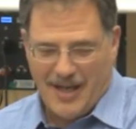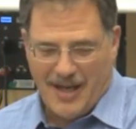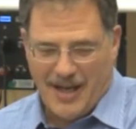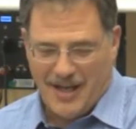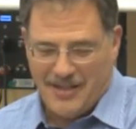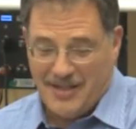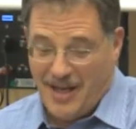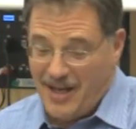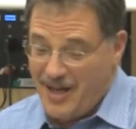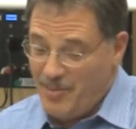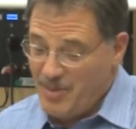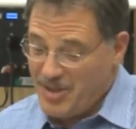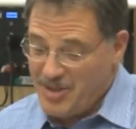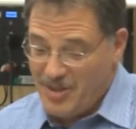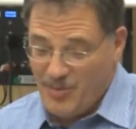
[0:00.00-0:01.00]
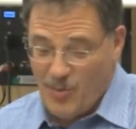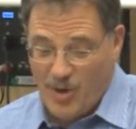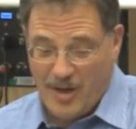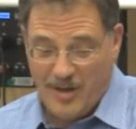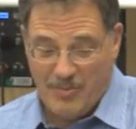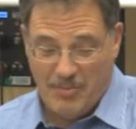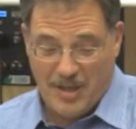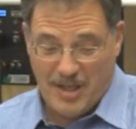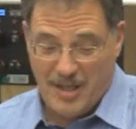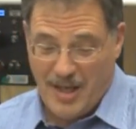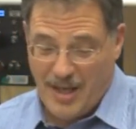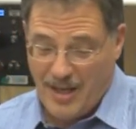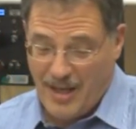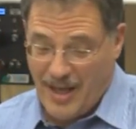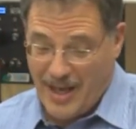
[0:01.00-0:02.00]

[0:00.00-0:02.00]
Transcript: Uh, Don Emmerson wanted me to